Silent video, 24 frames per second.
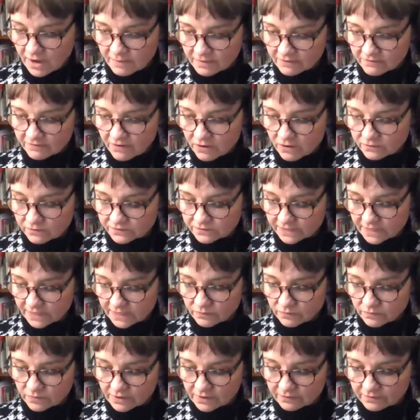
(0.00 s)
I'm involved
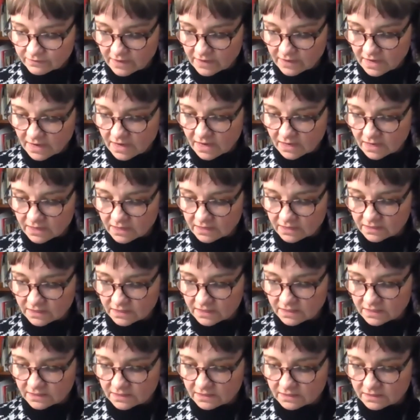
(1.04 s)
in with uh,
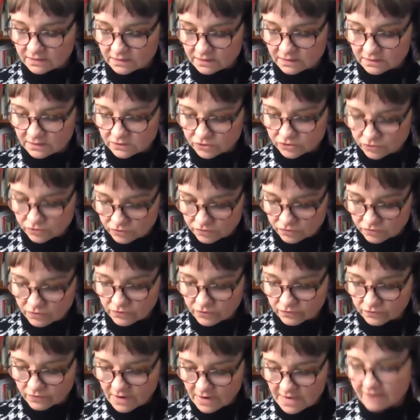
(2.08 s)
two or
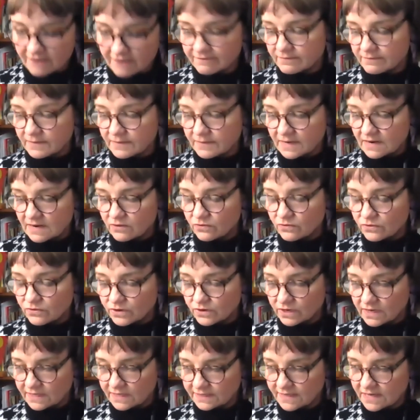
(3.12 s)
three government
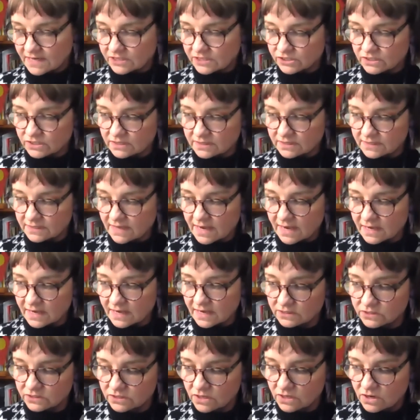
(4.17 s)
organisations
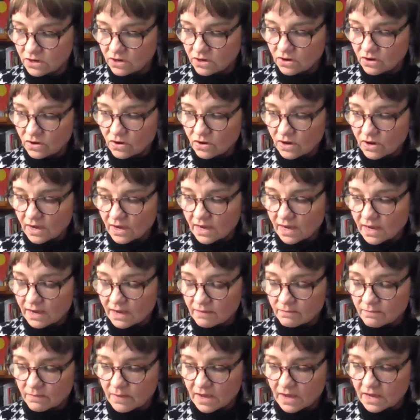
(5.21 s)
and
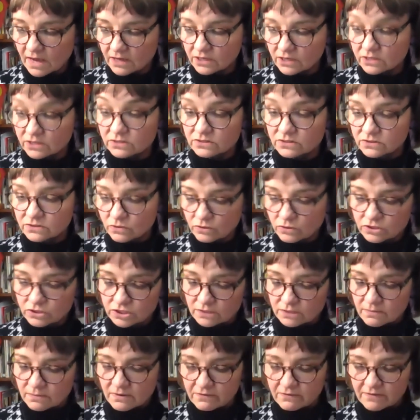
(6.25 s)
um, a
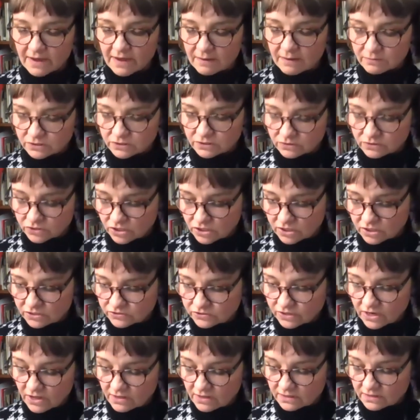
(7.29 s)
consortium of Aboriginal Torres
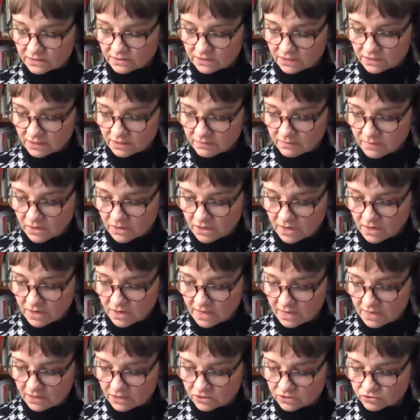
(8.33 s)
Strait Islander
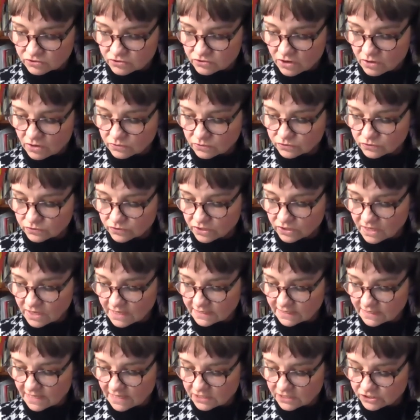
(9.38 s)
community-controlled
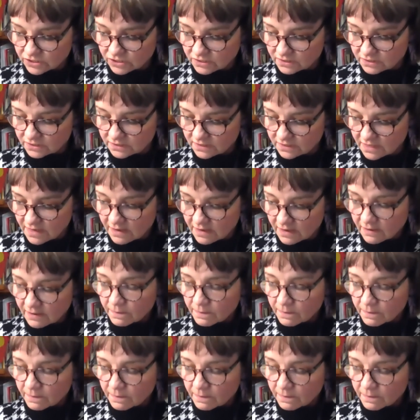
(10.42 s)
organisations.